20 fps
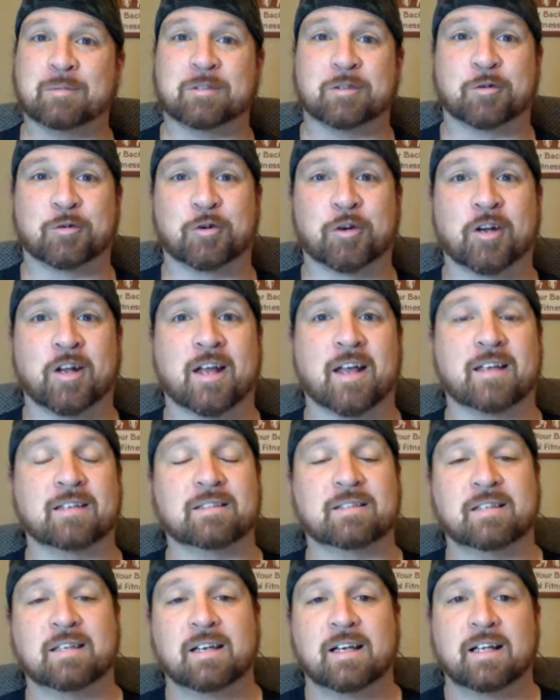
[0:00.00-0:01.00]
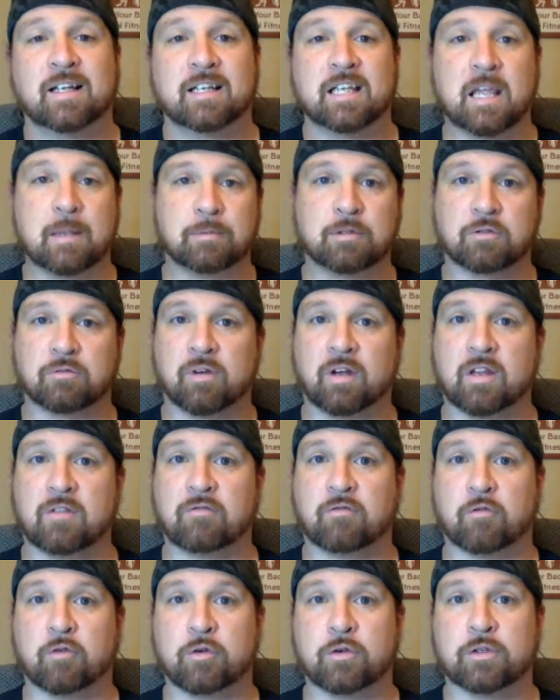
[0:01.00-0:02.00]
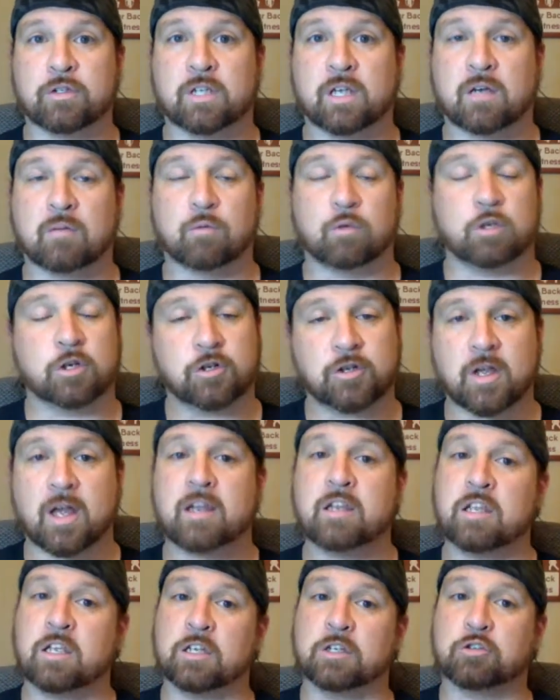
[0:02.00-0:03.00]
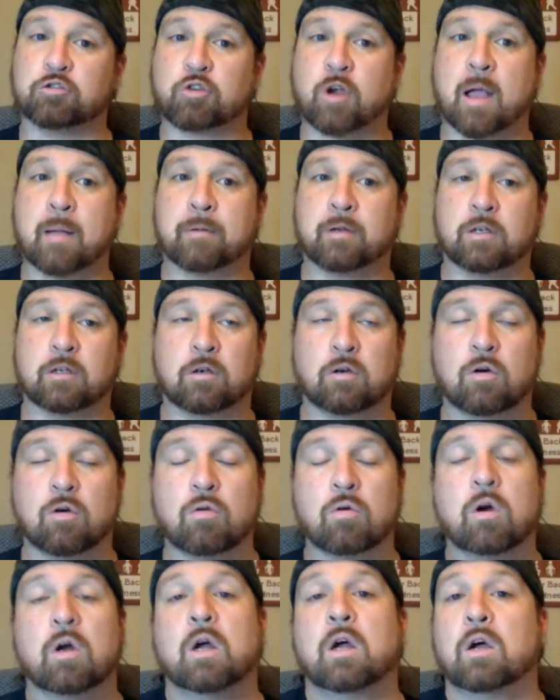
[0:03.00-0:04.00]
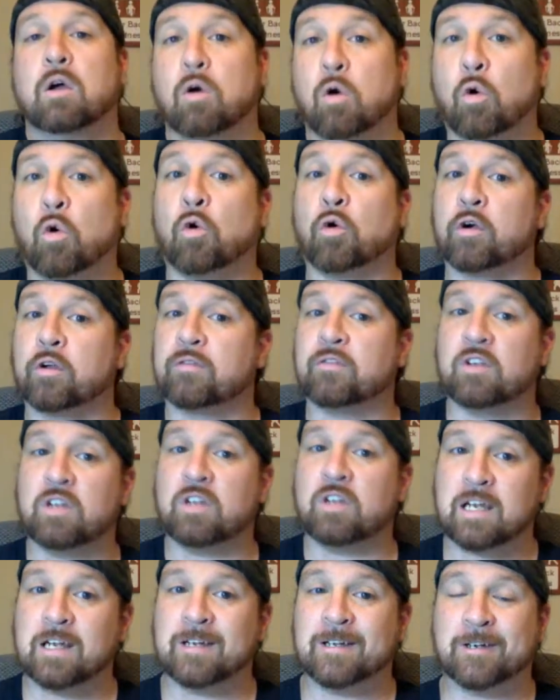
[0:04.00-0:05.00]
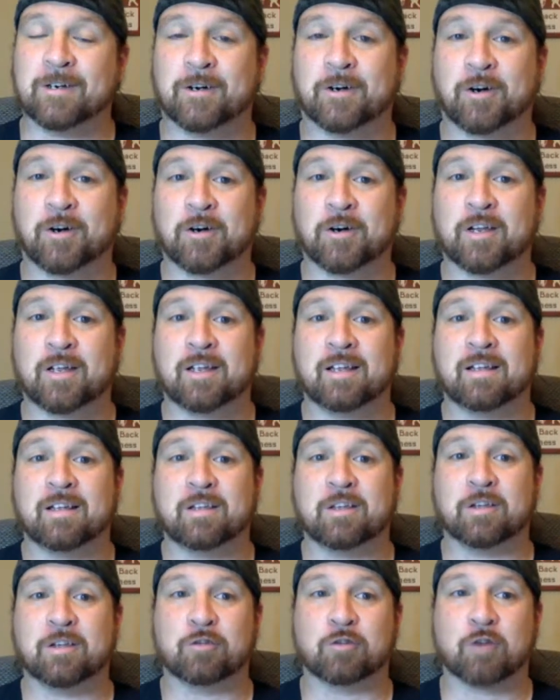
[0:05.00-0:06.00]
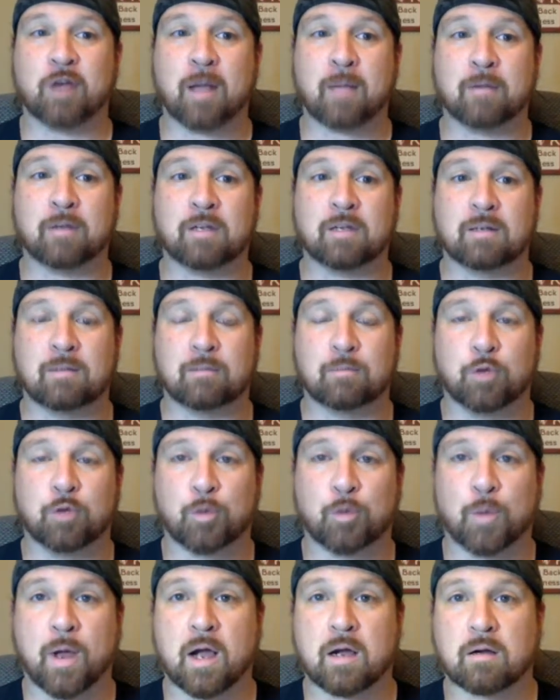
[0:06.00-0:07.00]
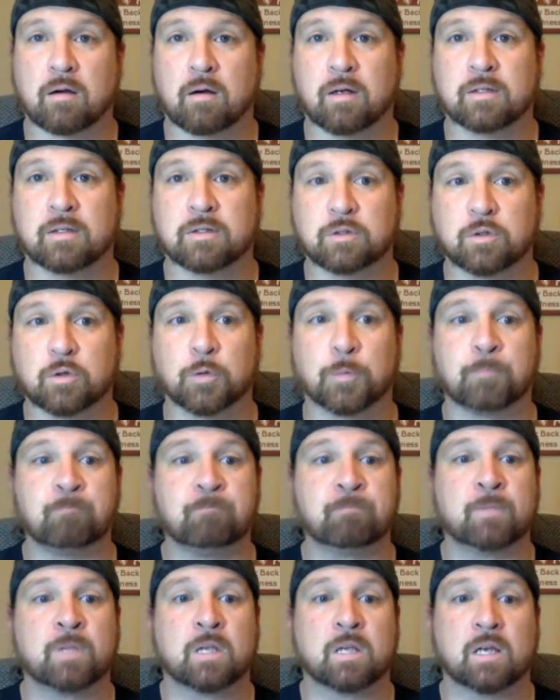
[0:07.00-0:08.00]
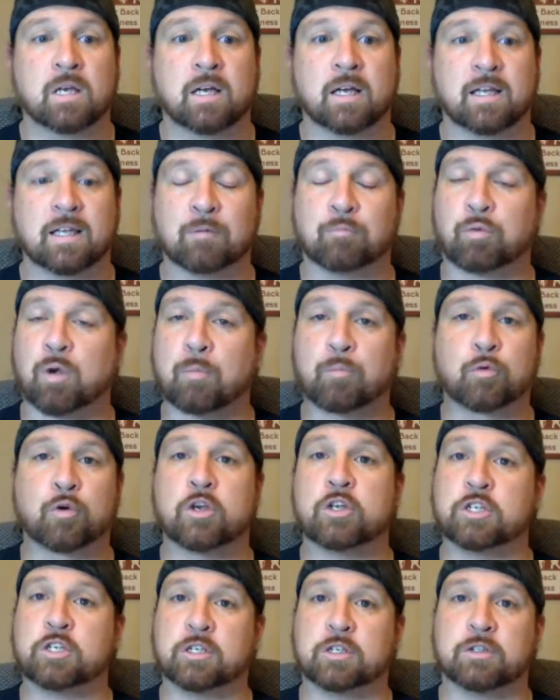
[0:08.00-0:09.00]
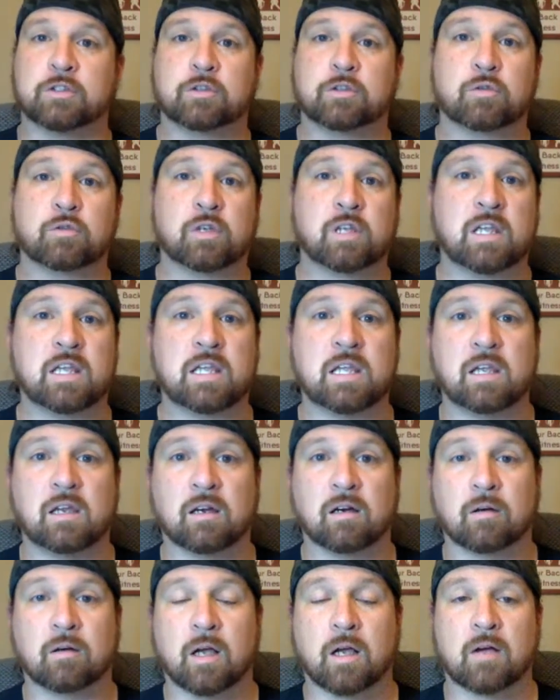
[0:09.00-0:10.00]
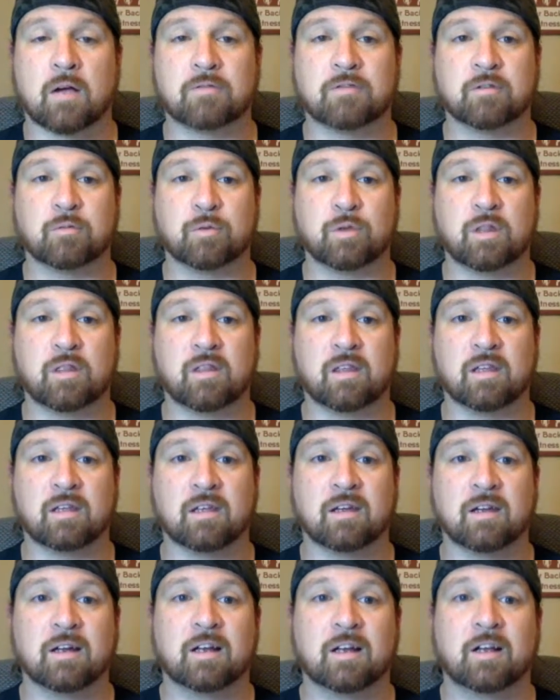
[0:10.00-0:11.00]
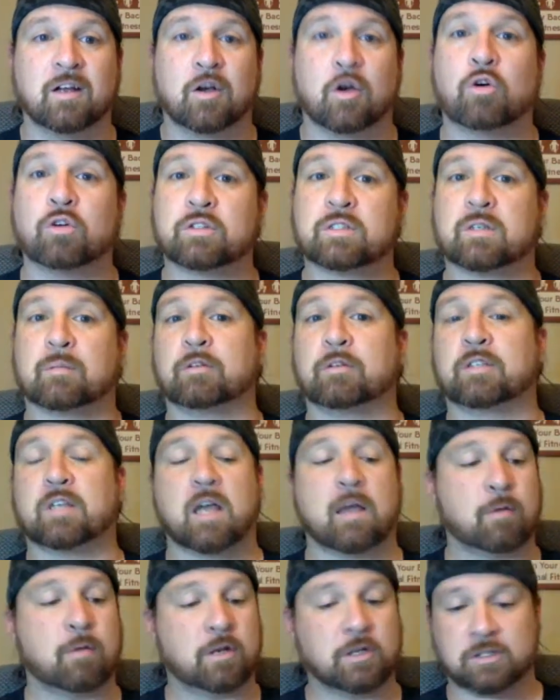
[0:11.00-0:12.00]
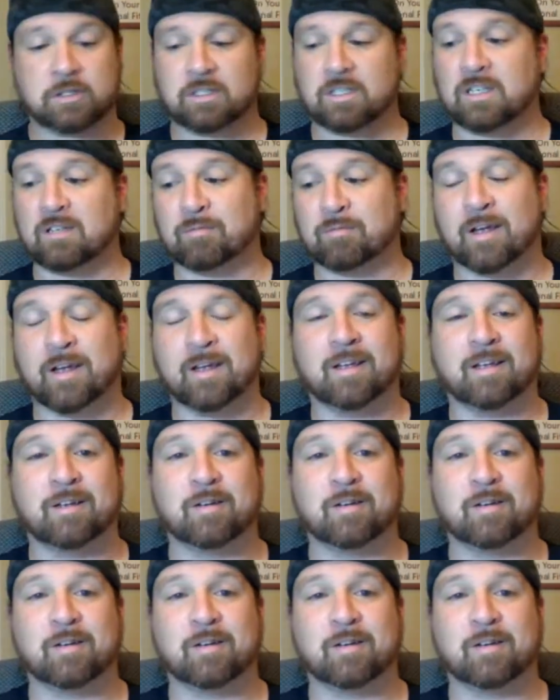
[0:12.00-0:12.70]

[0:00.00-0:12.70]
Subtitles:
keeps it organized, keeps it ready for you, so that when you're done, you can just grab it and go. Or if you need it in a hurry, you can grab it and put it back on. So again, preparation is so key here. Often we think, oh, it's summertime, I just need